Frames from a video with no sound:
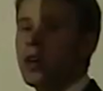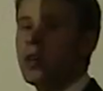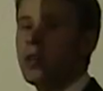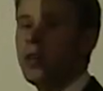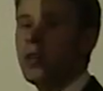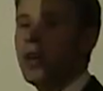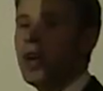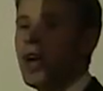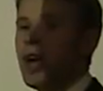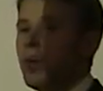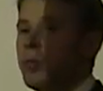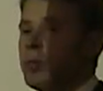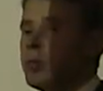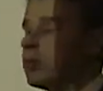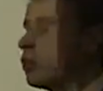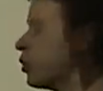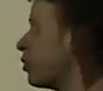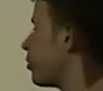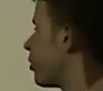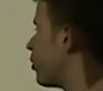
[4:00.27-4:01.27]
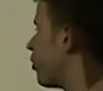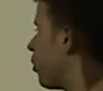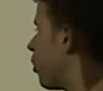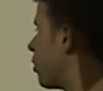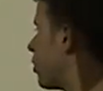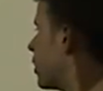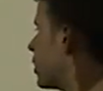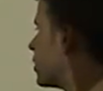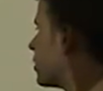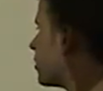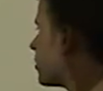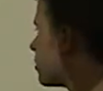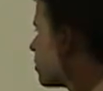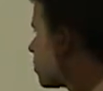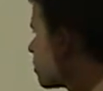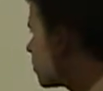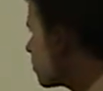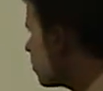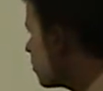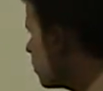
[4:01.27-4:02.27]
really help improve performance.
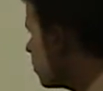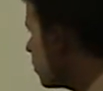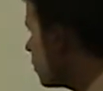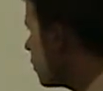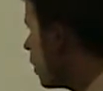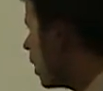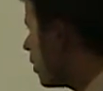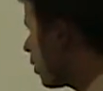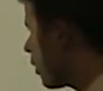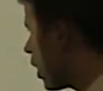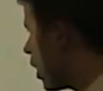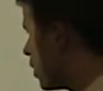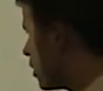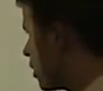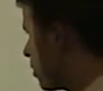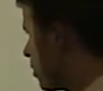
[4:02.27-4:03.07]
In regards to